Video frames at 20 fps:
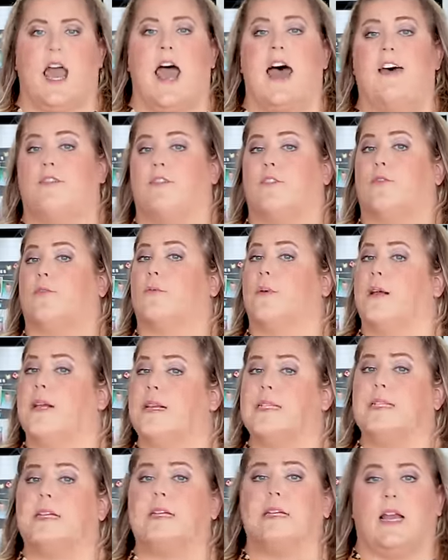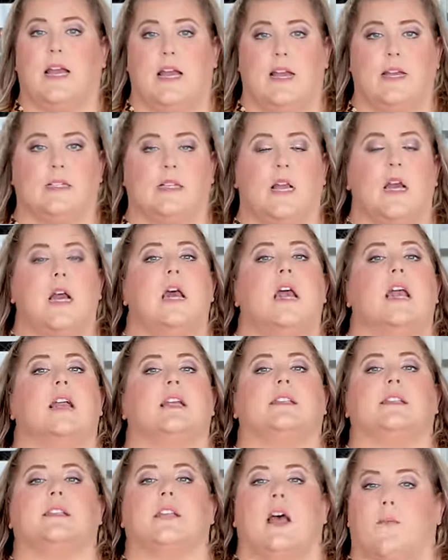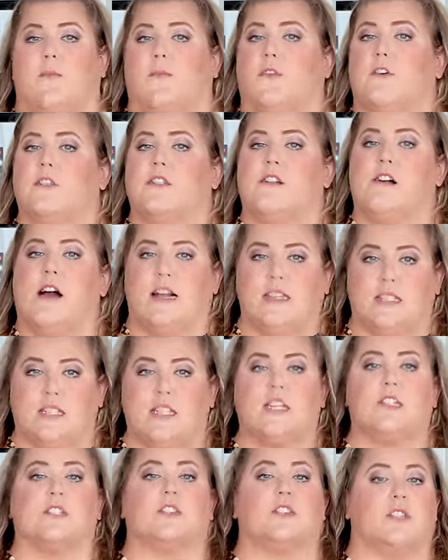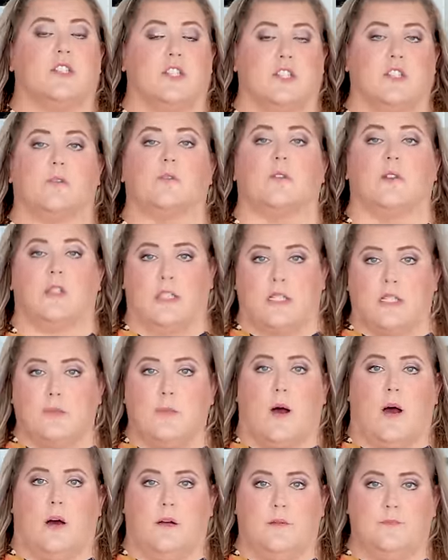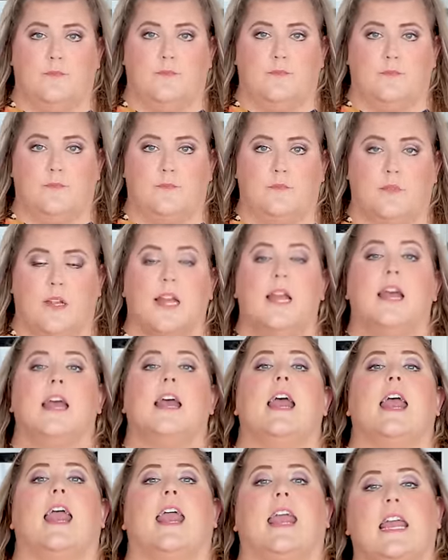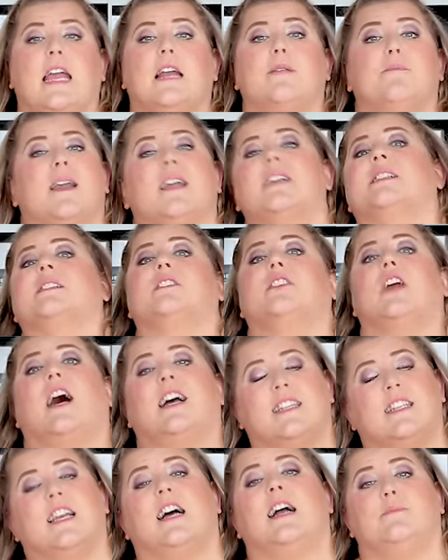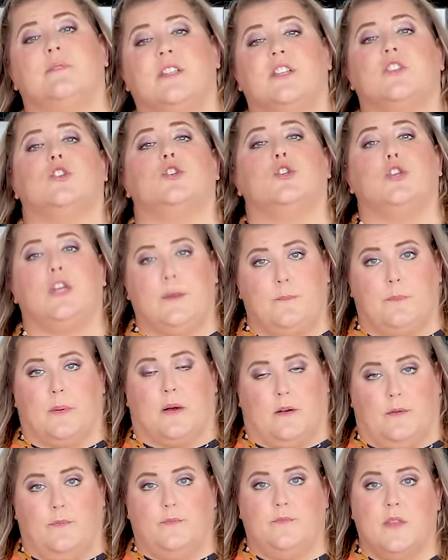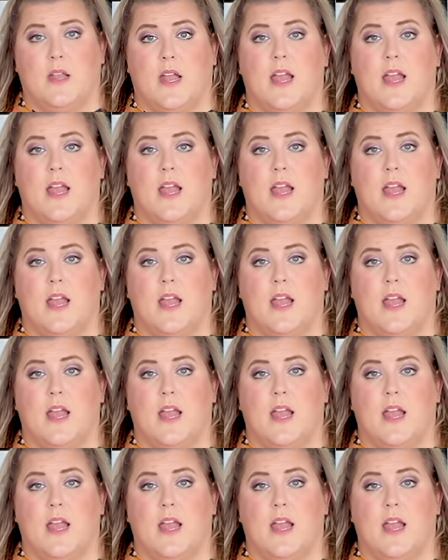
And the reason is some first class seats are still really small. And because a lot of times it's cheaper.